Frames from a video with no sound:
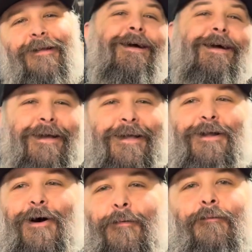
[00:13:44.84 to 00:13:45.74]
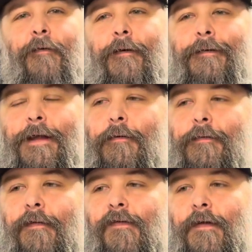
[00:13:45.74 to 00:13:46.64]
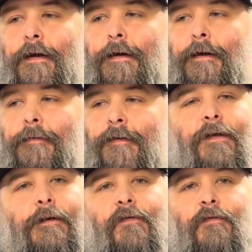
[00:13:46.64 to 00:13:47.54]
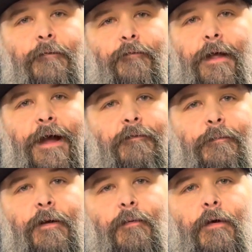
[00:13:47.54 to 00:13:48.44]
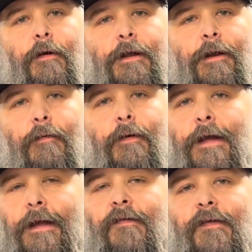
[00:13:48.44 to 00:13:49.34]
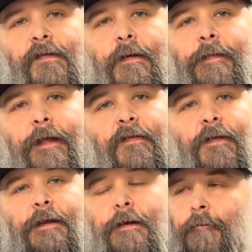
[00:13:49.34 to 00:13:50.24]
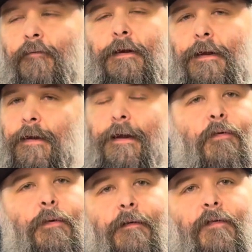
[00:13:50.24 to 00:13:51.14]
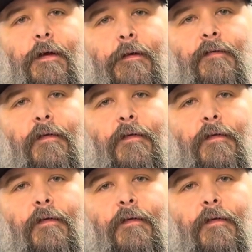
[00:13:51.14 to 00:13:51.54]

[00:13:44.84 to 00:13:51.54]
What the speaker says: for this industry, for lack of a better word, he sees something that's needed, and if we need it, everyone else does.